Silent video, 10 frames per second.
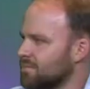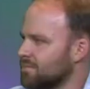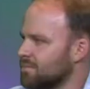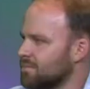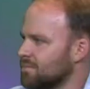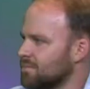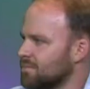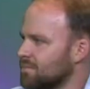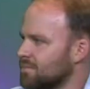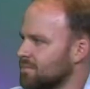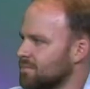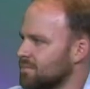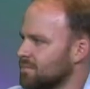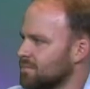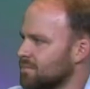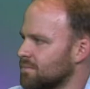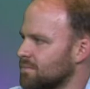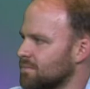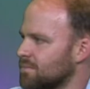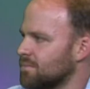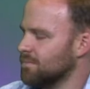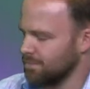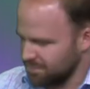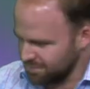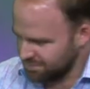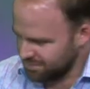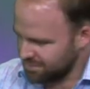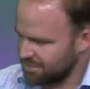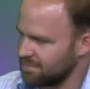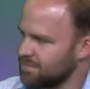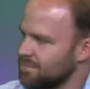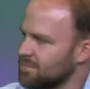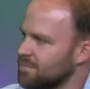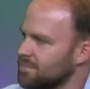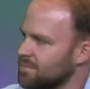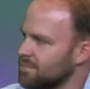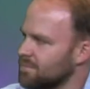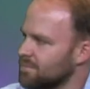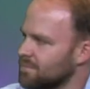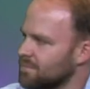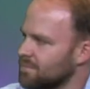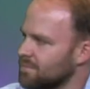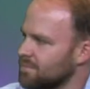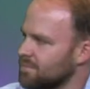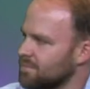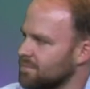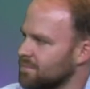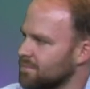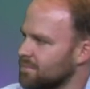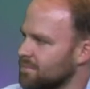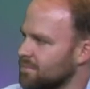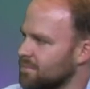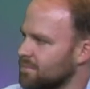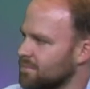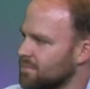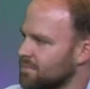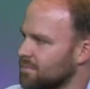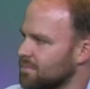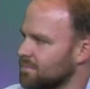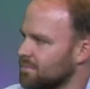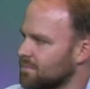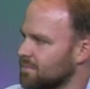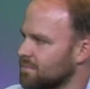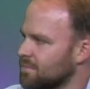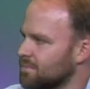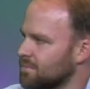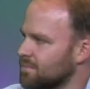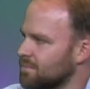No words are spoken by the person on screen.